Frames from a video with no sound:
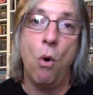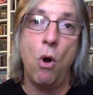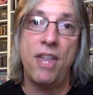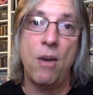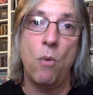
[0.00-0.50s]

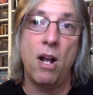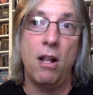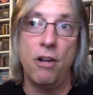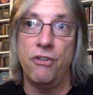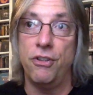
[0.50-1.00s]
all that
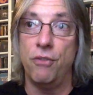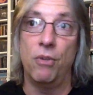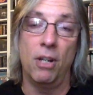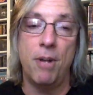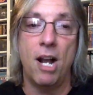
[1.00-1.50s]
well, other than the
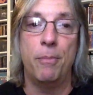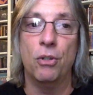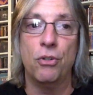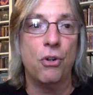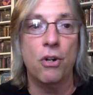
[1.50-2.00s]
really
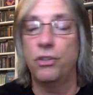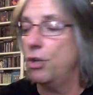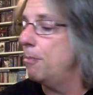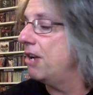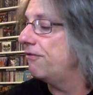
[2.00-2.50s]
popular song.
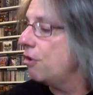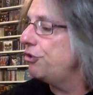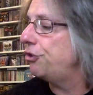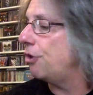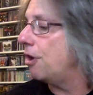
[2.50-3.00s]
So my
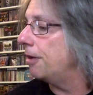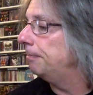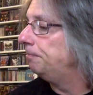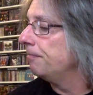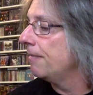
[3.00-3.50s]
first song
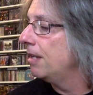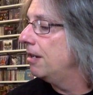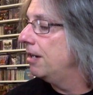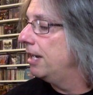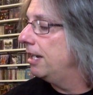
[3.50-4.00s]

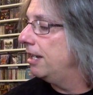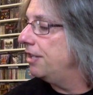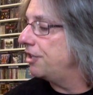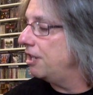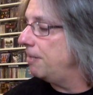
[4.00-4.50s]

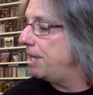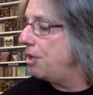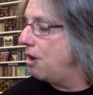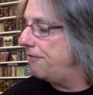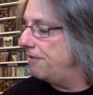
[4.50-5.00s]
is going to be
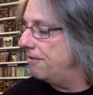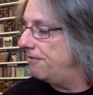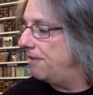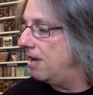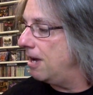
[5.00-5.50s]
off
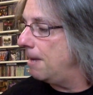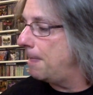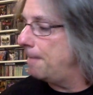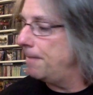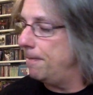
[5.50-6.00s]
of uh,
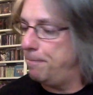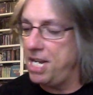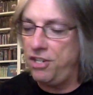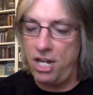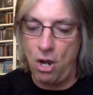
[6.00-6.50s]

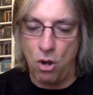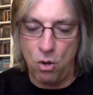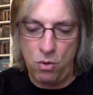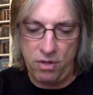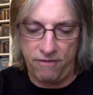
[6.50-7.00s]

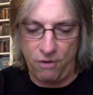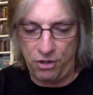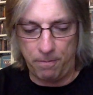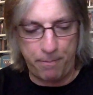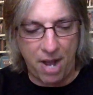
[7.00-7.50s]
BTO, the
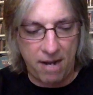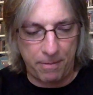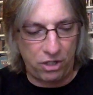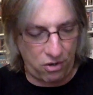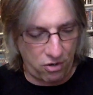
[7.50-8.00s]
first
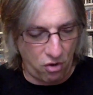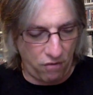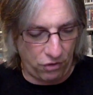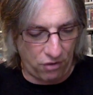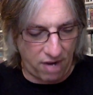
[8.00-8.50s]
Bachman Turner
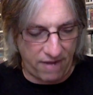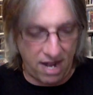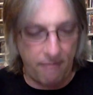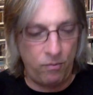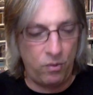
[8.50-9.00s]
Overdrive
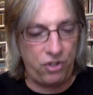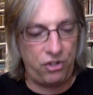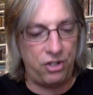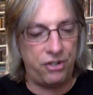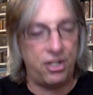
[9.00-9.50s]
album, which
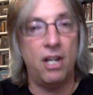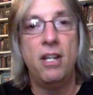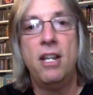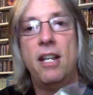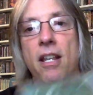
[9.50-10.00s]
is uh,
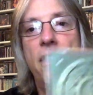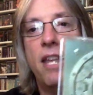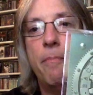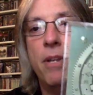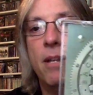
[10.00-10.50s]

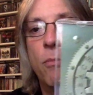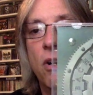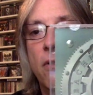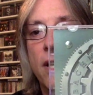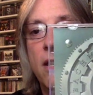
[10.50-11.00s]
that bad
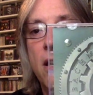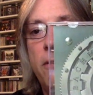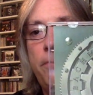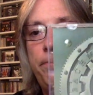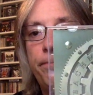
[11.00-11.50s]
boy right
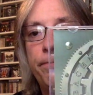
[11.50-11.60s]
there.